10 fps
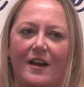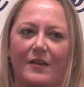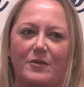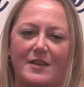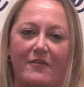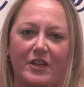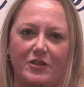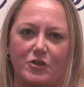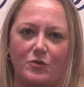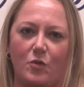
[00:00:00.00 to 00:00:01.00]
I was having
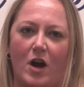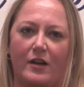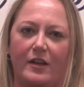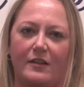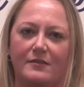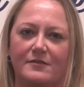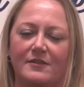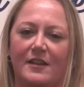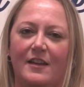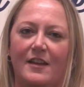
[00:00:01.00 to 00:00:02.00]
issues walking
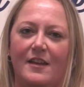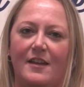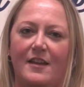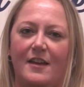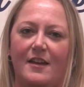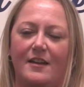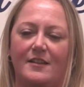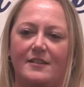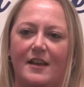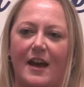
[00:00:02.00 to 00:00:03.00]

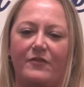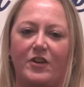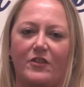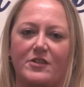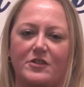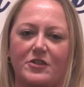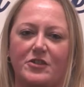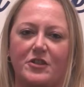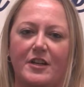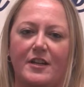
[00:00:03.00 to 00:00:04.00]
and after the
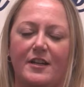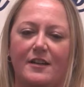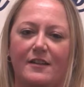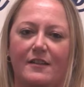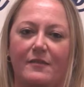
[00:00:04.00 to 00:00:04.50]
surgery,